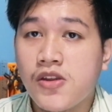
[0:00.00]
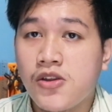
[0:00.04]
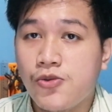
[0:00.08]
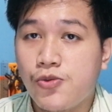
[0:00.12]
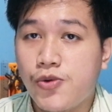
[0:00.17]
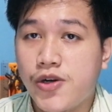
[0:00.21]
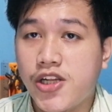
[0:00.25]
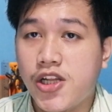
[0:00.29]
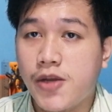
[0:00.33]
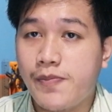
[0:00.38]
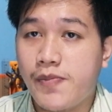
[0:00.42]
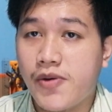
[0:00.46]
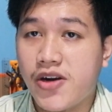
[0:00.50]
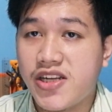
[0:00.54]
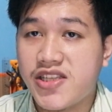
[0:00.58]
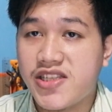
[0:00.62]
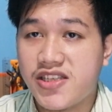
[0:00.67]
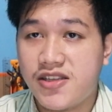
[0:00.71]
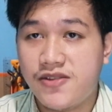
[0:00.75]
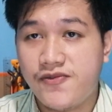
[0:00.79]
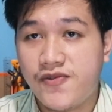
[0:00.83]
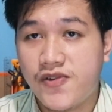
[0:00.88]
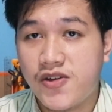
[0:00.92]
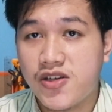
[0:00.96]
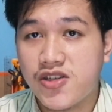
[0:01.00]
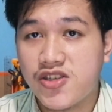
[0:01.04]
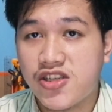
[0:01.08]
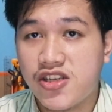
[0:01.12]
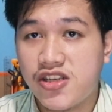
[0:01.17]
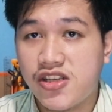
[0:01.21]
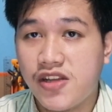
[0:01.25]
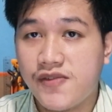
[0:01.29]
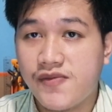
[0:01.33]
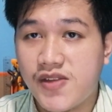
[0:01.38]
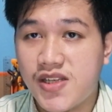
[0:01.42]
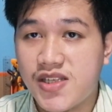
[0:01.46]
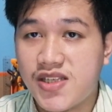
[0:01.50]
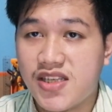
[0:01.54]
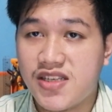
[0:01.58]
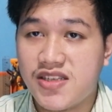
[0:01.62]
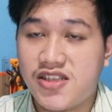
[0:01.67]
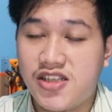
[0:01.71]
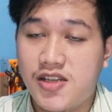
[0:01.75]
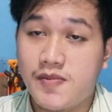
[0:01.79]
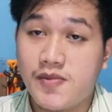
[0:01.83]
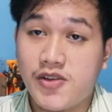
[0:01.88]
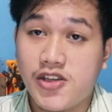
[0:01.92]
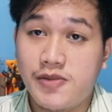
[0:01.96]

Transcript: where the parts and function of the system